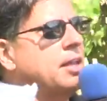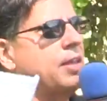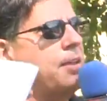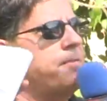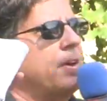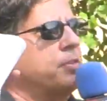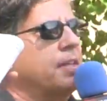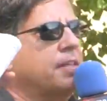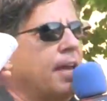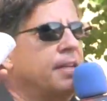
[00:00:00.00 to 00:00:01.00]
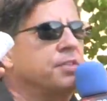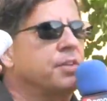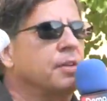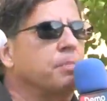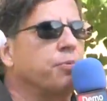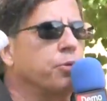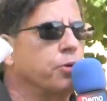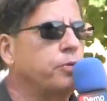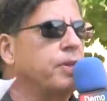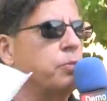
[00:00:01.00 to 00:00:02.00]
they felt that that incident
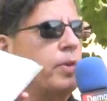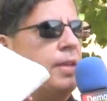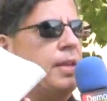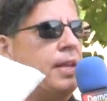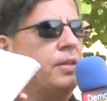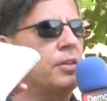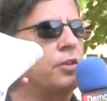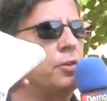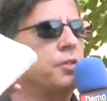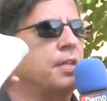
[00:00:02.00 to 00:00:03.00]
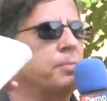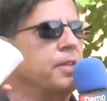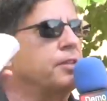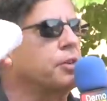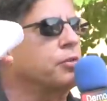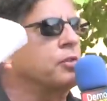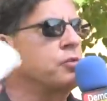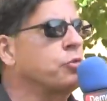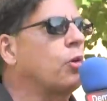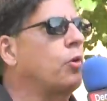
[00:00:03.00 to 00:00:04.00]
proved that we need to do something to
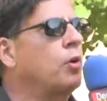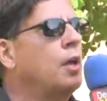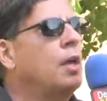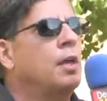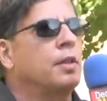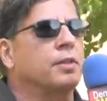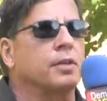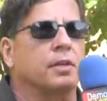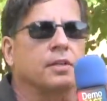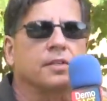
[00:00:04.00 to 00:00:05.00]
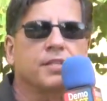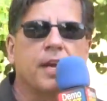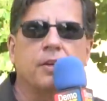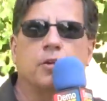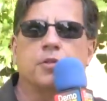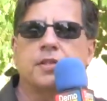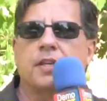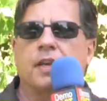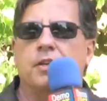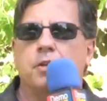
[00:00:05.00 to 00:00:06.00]
control the sales
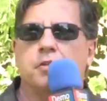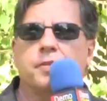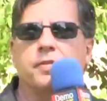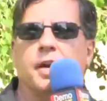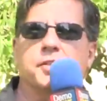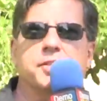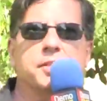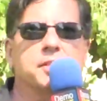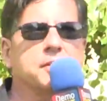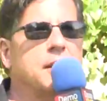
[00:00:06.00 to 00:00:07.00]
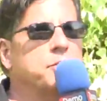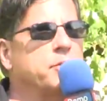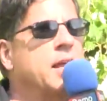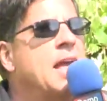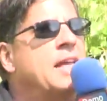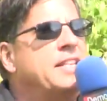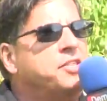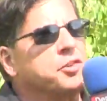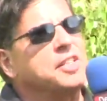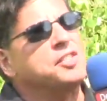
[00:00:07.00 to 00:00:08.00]
and use of guns in this country.
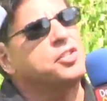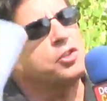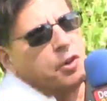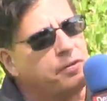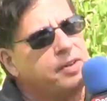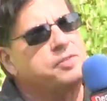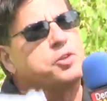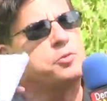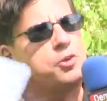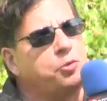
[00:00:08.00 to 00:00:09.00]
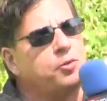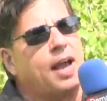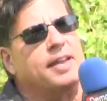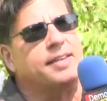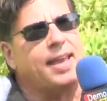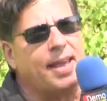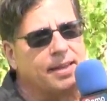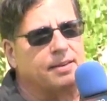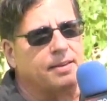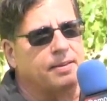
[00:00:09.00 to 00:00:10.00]
These are conservatives who do not get it.